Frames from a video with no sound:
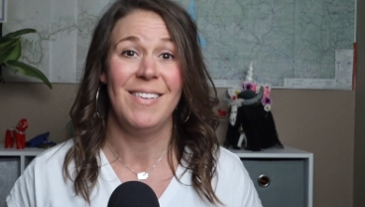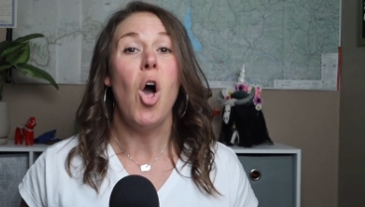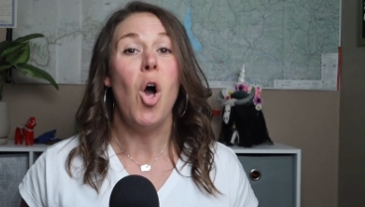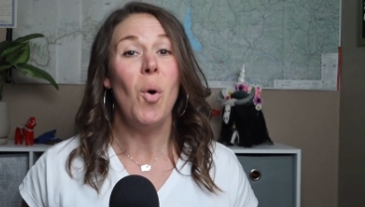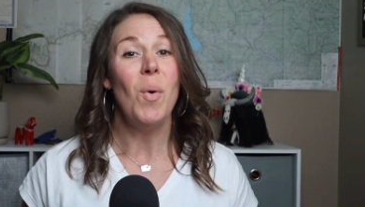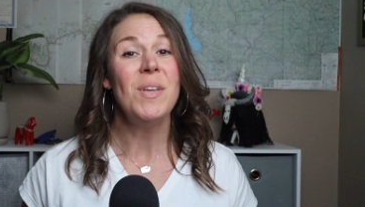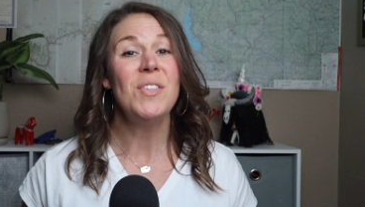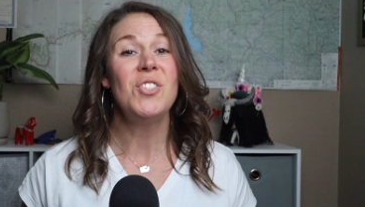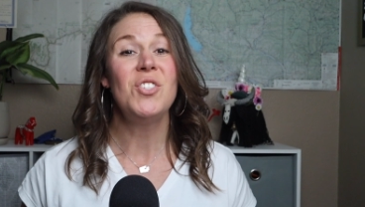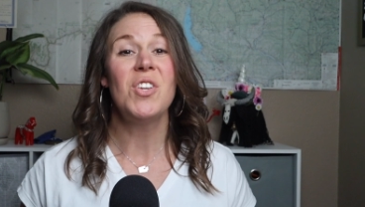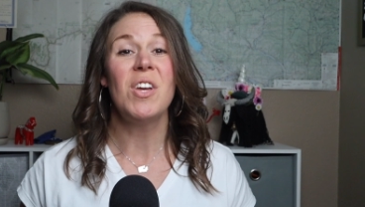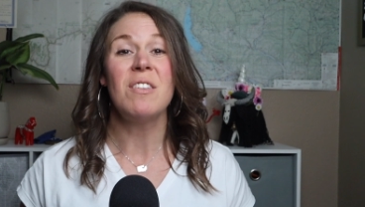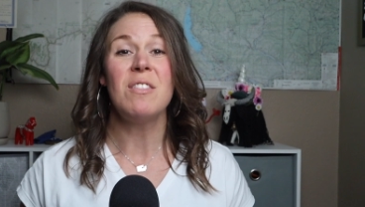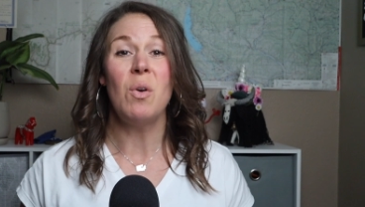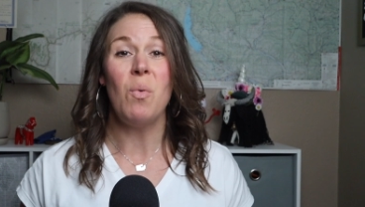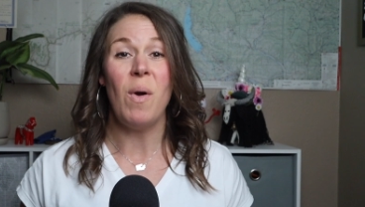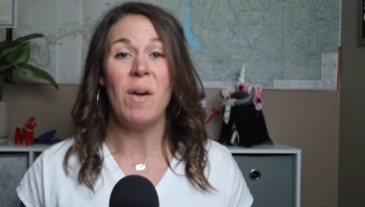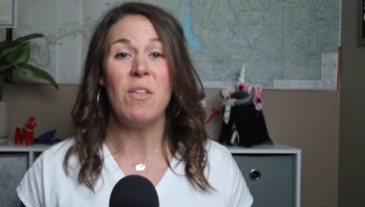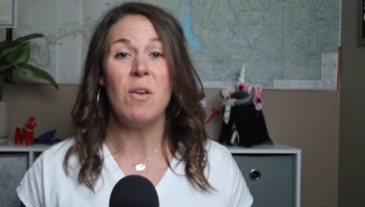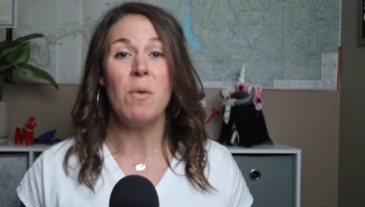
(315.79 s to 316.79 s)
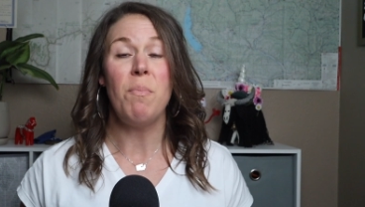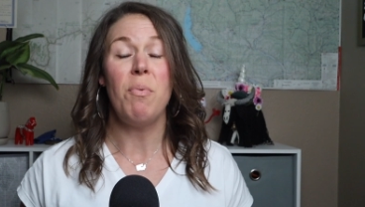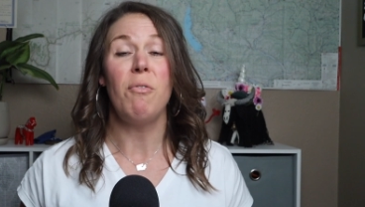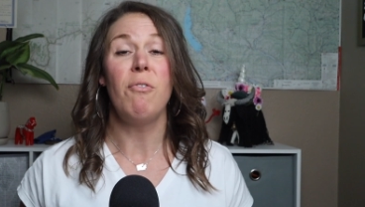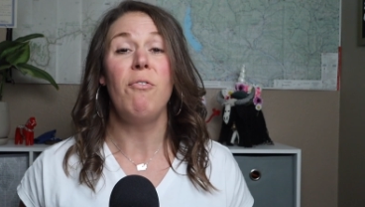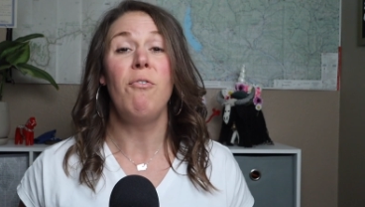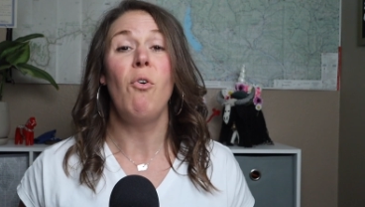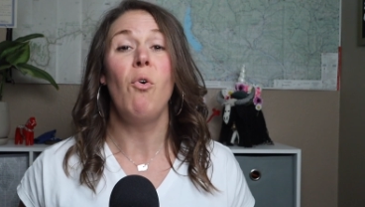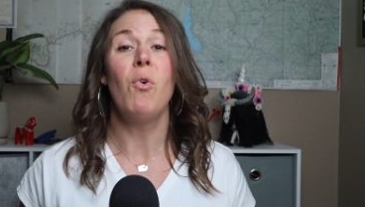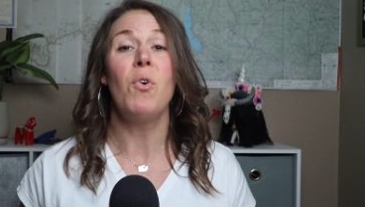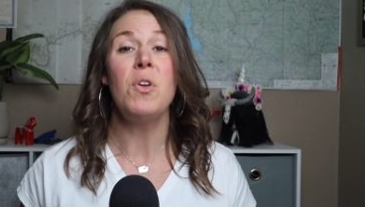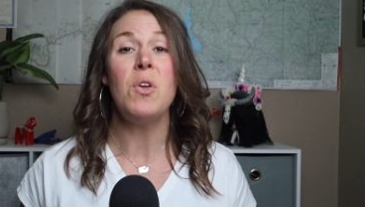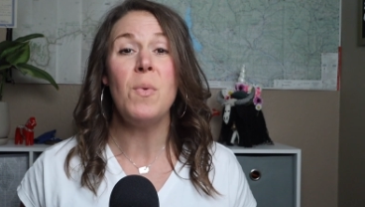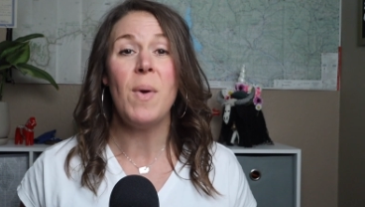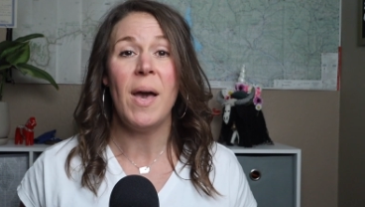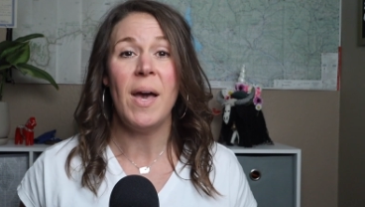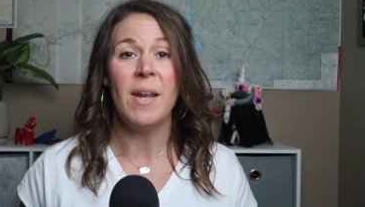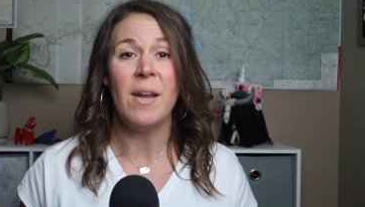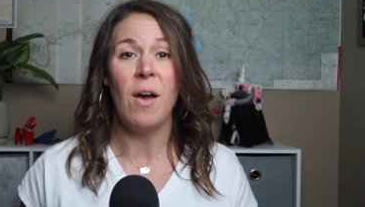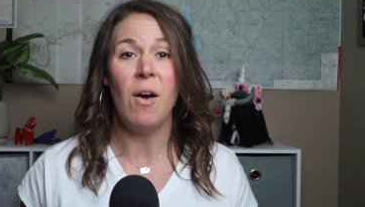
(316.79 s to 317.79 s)
Always check the weather before you
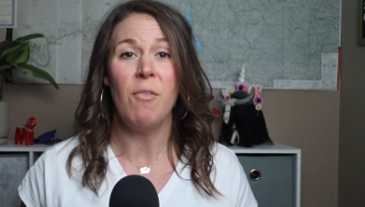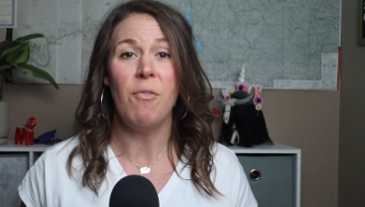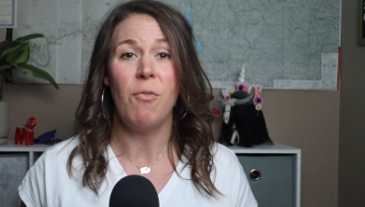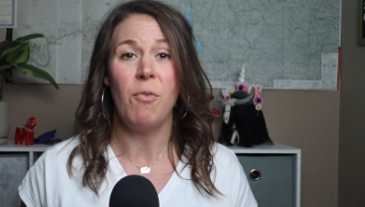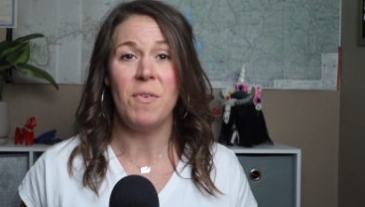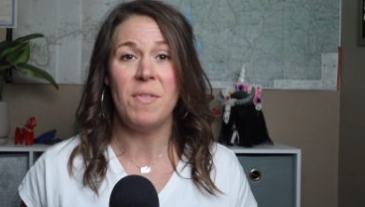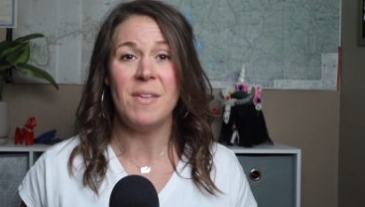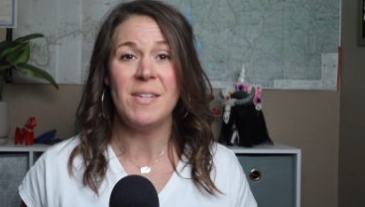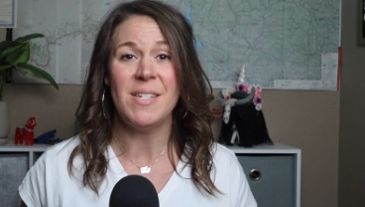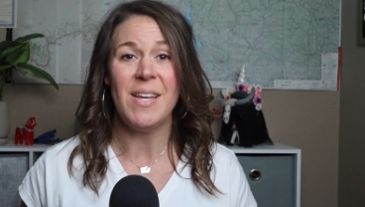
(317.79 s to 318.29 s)
head out for the